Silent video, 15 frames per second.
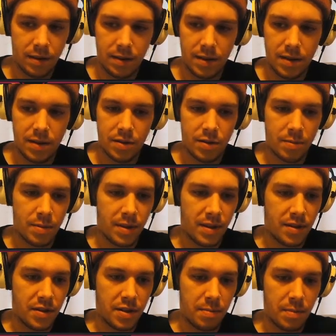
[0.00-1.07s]
I'm gonna drop
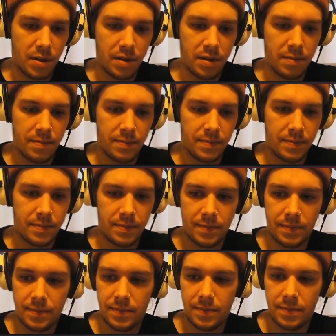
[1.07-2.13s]
another chump blocker.
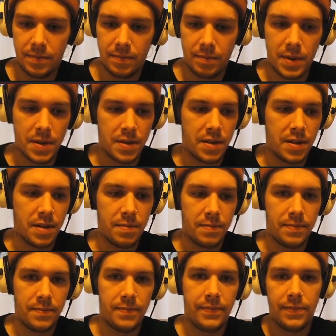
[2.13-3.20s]
Last turn.
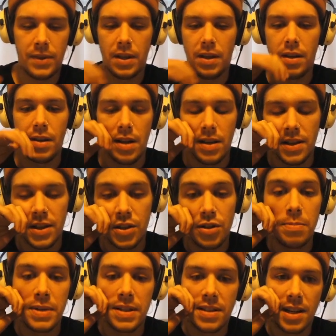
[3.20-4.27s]
This
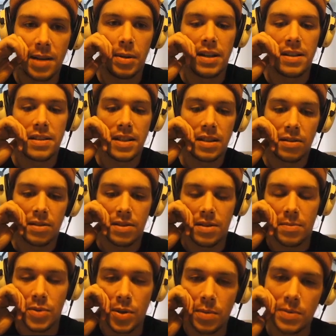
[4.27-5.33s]
should be stabilised now because
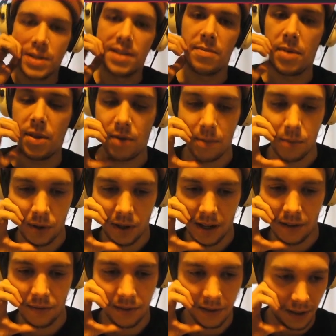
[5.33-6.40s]
the absorb's giving me 3 more
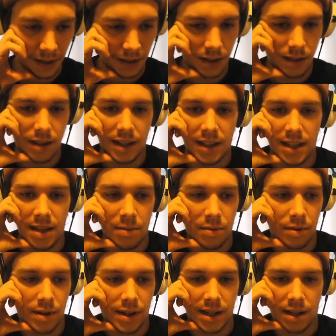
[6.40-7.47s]
life. I can keep
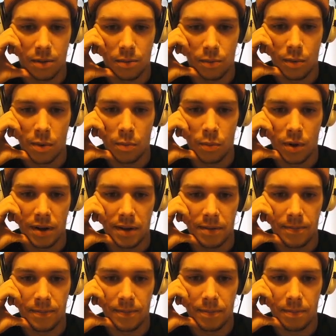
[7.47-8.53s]
throwing out
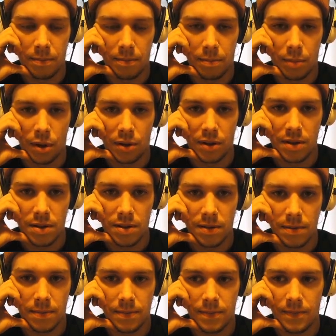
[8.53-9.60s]
1/1 blockers.